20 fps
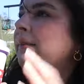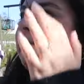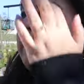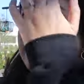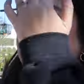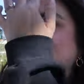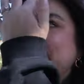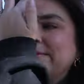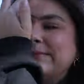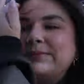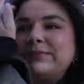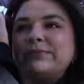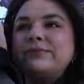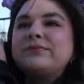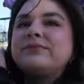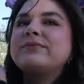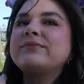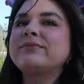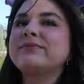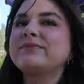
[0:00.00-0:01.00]
but
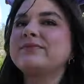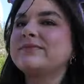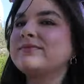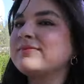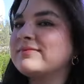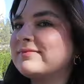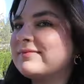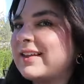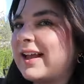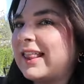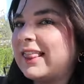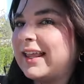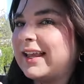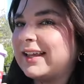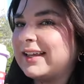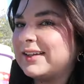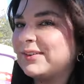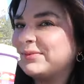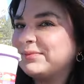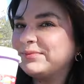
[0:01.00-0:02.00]
I
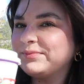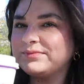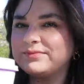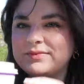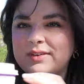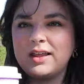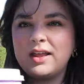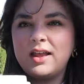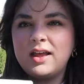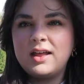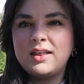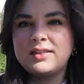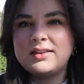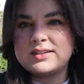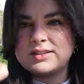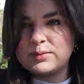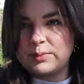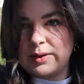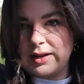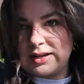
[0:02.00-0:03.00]
like it.
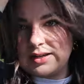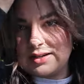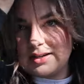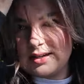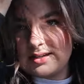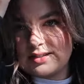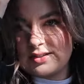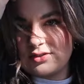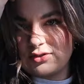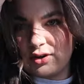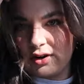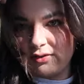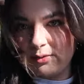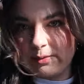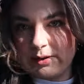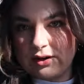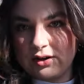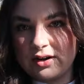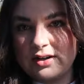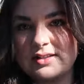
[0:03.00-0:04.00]
This wind drives
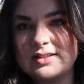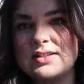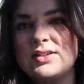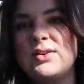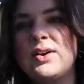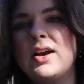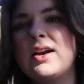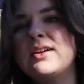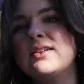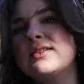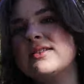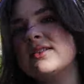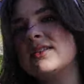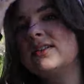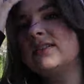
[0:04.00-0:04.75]
me crazy, you guys.